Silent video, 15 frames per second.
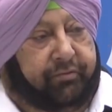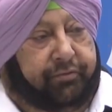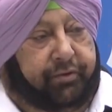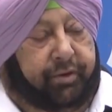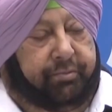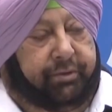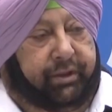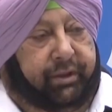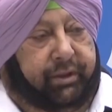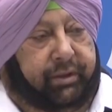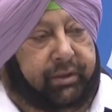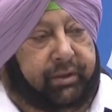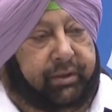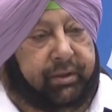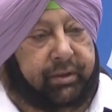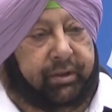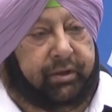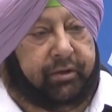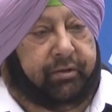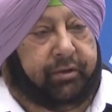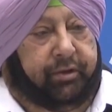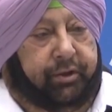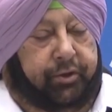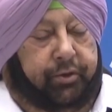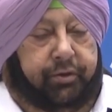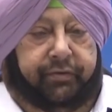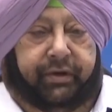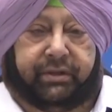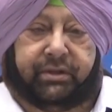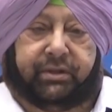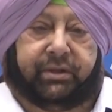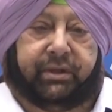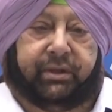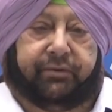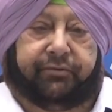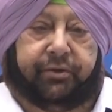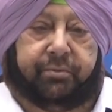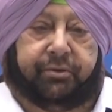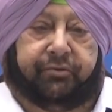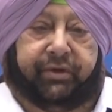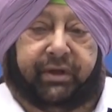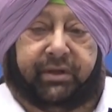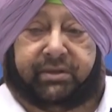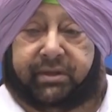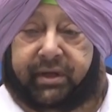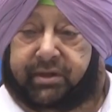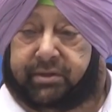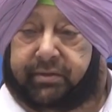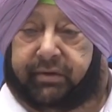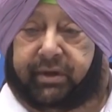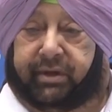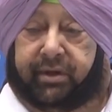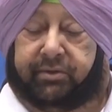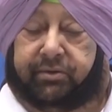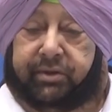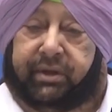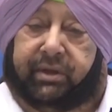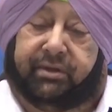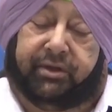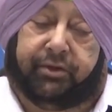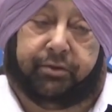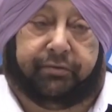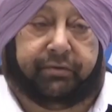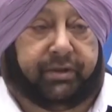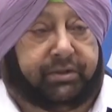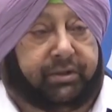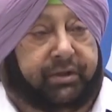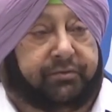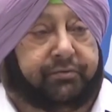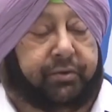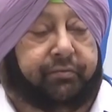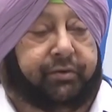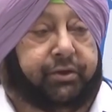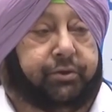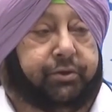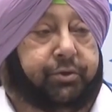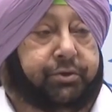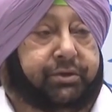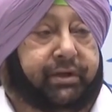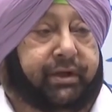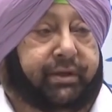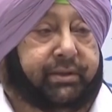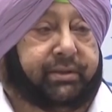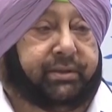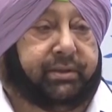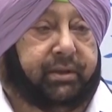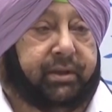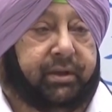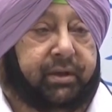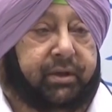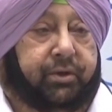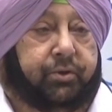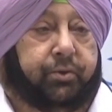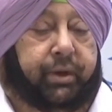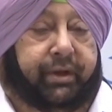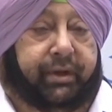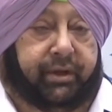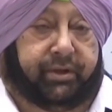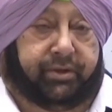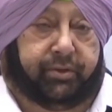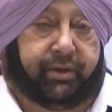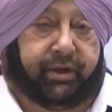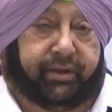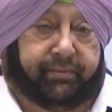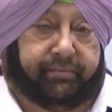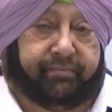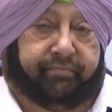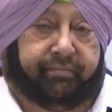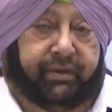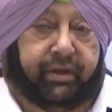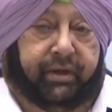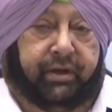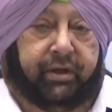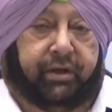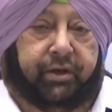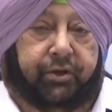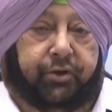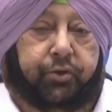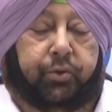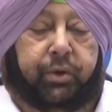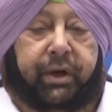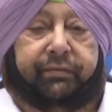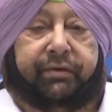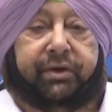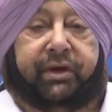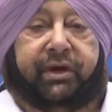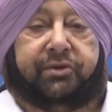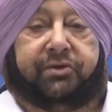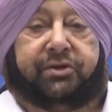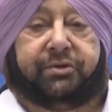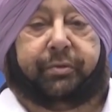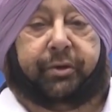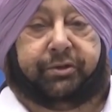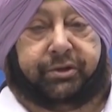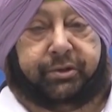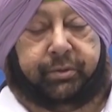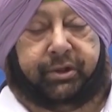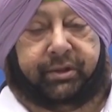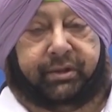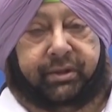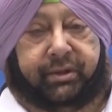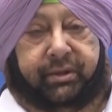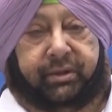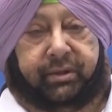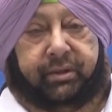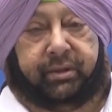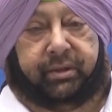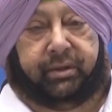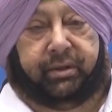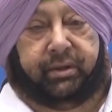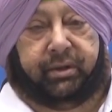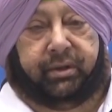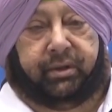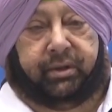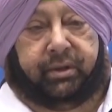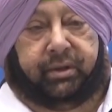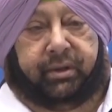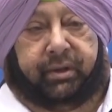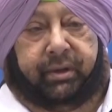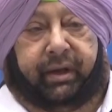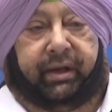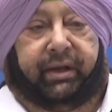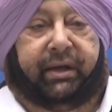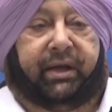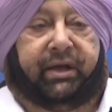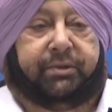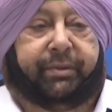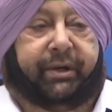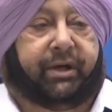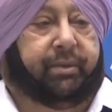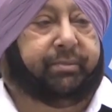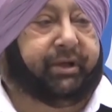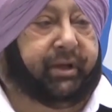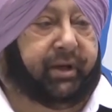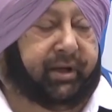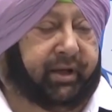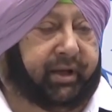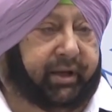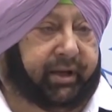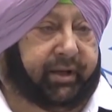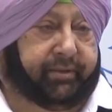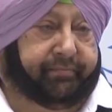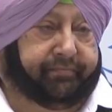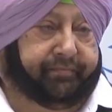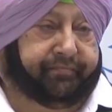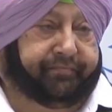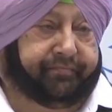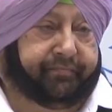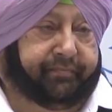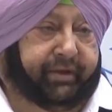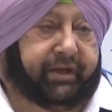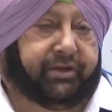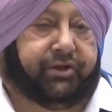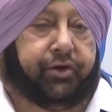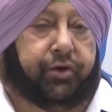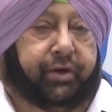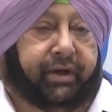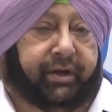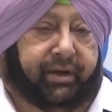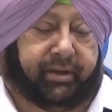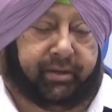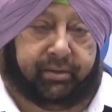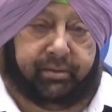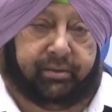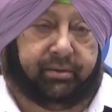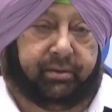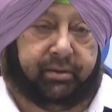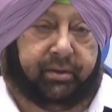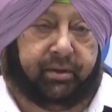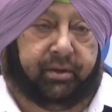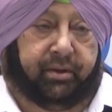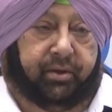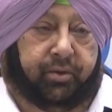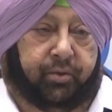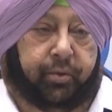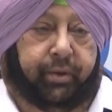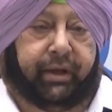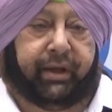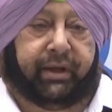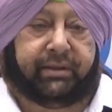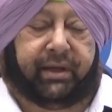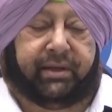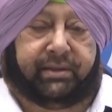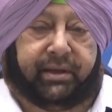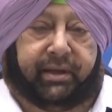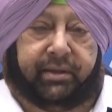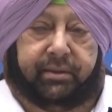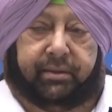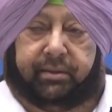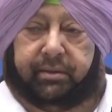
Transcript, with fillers: from the university, from the various states of our country and the universities from within those states who are here today, you have a great responsibility. India has become a young India. It's your India. We, as I said,